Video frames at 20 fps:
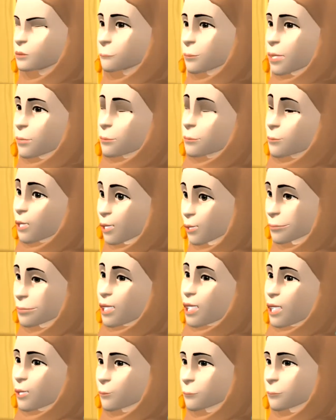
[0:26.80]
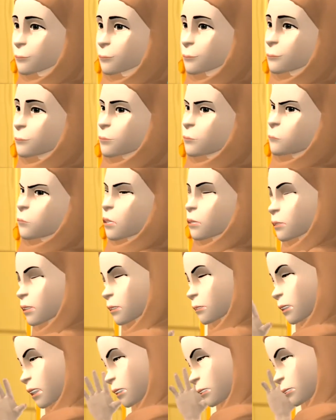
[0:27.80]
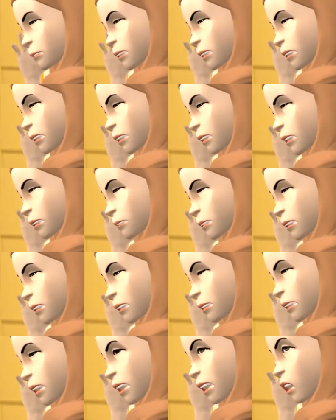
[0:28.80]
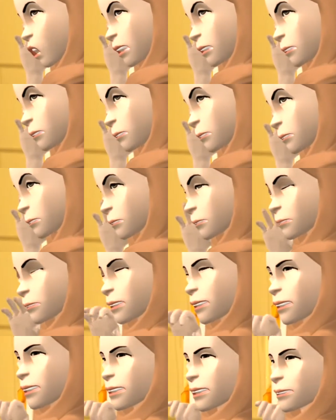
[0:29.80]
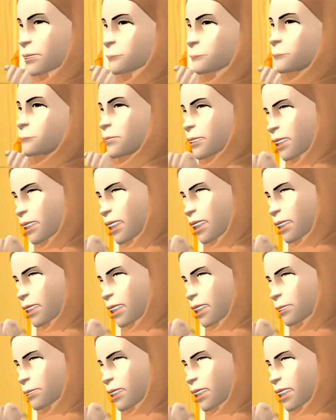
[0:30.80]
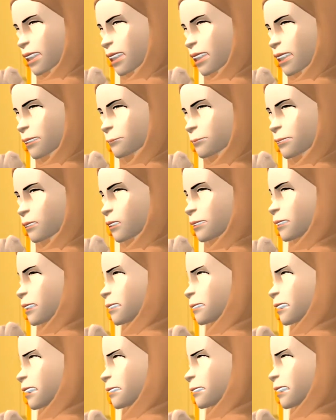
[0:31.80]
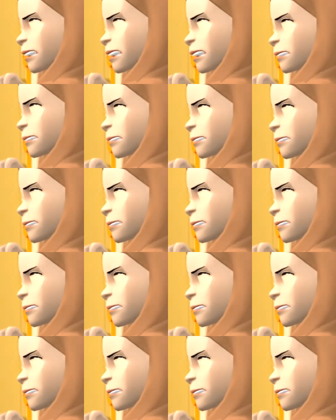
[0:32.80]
Okay then. Last week, we went to Marina Beach. How about taking them to Barranan Beach this weekend?